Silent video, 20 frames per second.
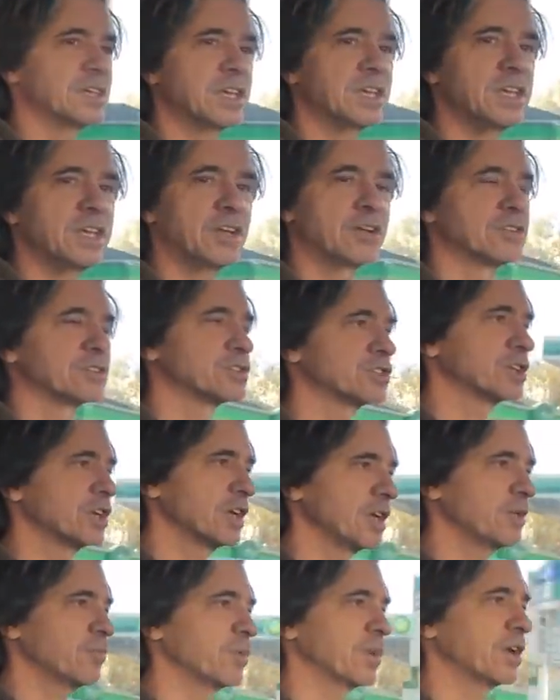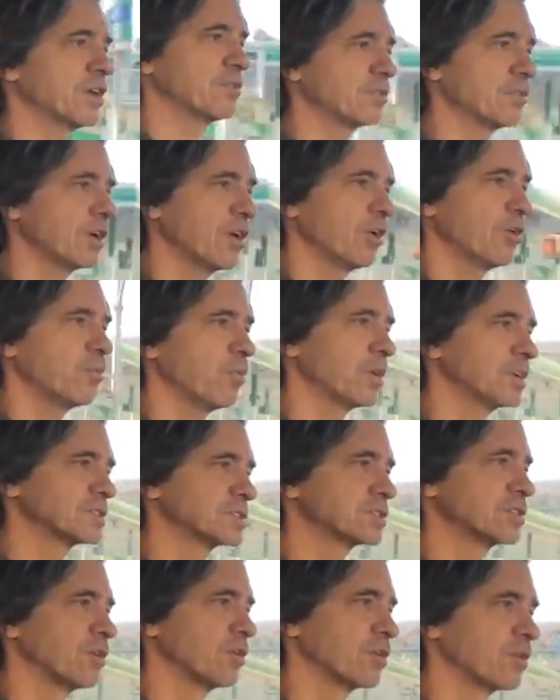He or she, we don't know
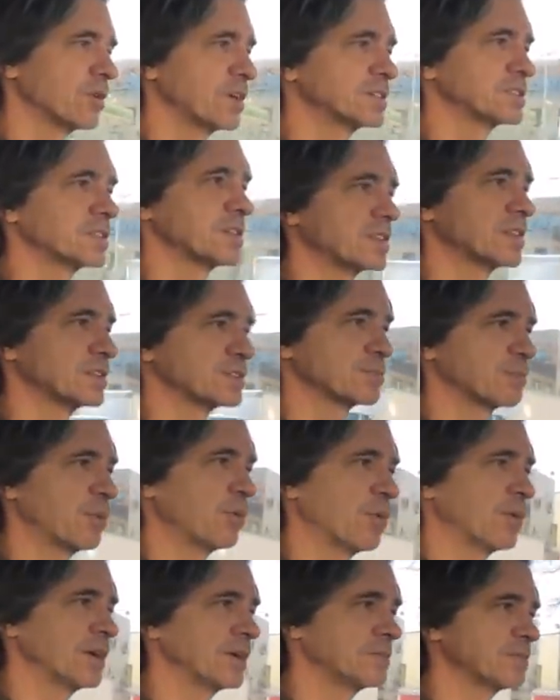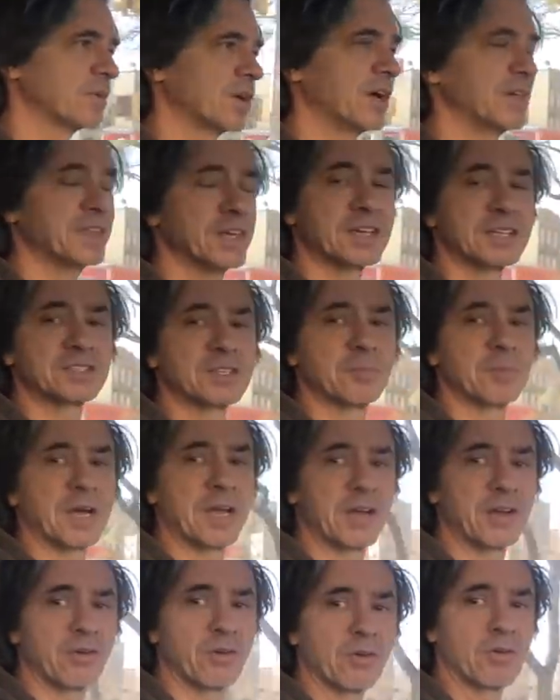what Solar is at this point. I think it's a
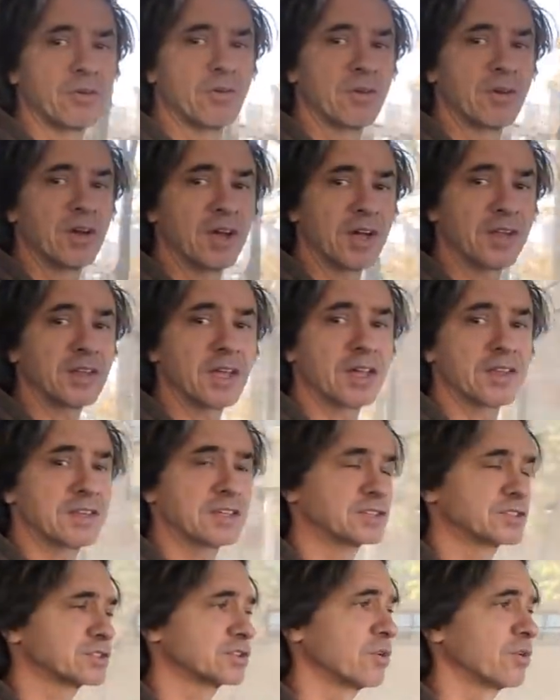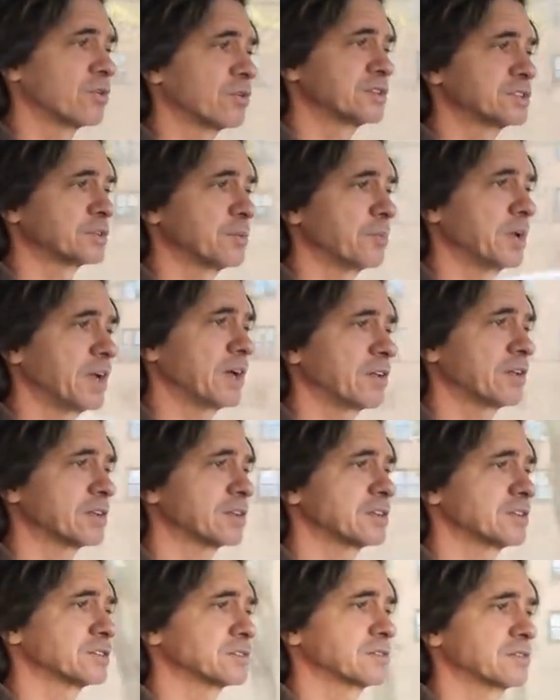male. I think Solar is a male
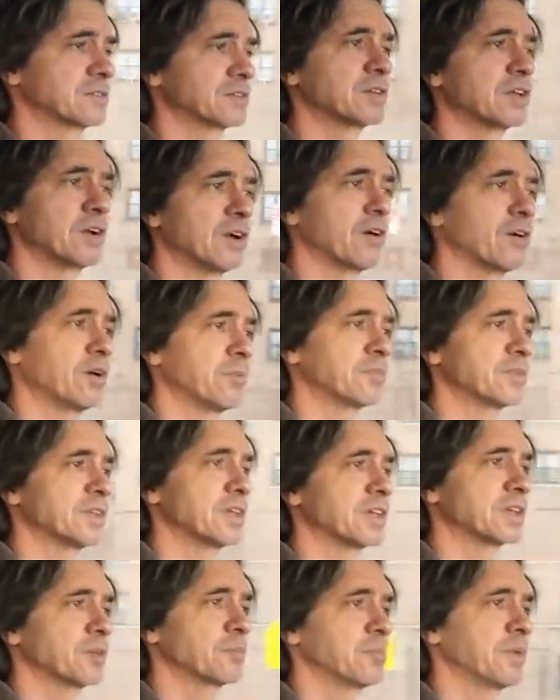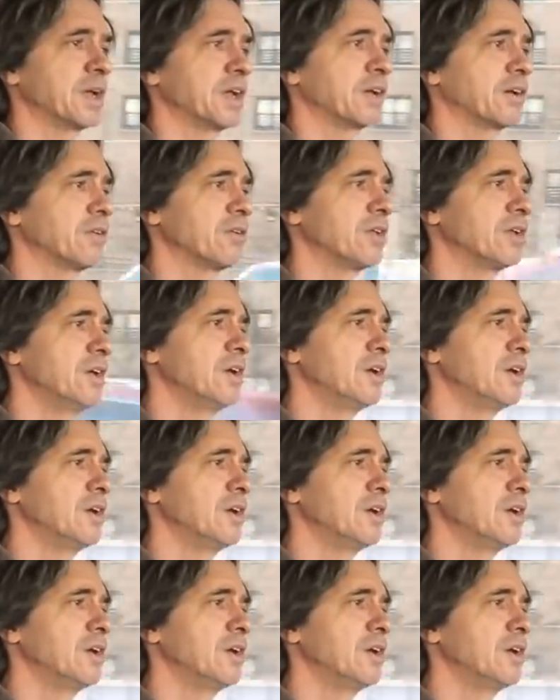at this, you know, I'm thinking male.